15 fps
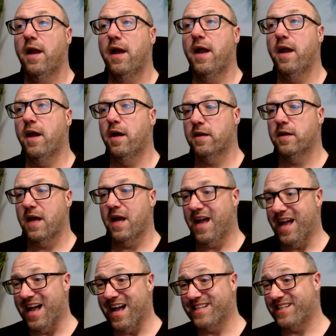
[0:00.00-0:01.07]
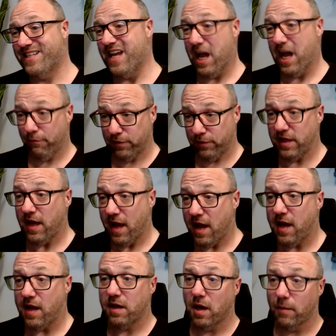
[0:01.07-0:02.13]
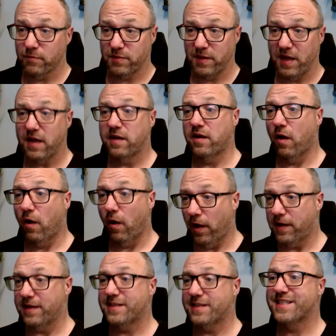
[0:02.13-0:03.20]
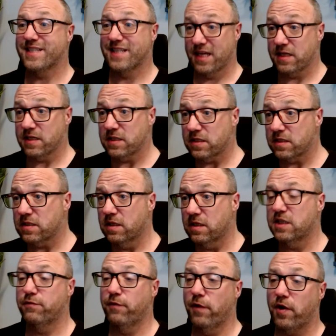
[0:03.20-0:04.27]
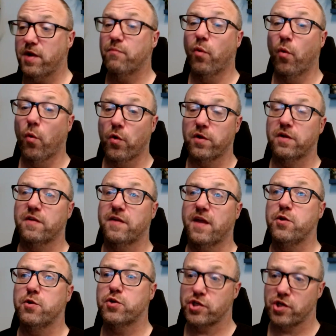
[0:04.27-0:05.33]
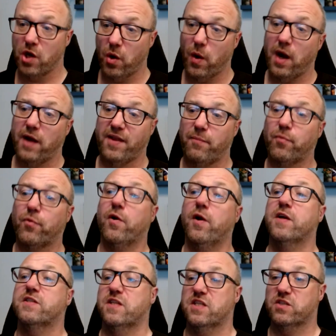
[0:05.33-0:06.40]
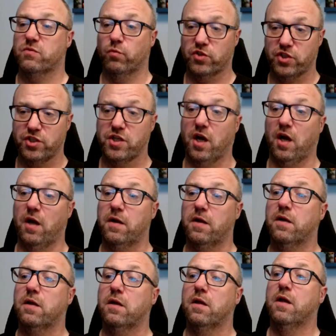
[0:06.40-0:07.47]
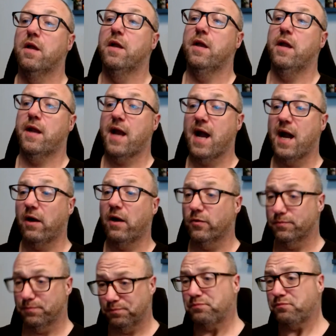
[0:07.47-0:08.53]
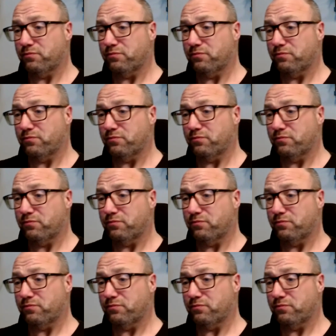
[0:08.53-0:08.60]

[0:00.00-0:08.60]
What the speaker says: And as the FDA comes in and audits things, it's very important that you show how that process was done and how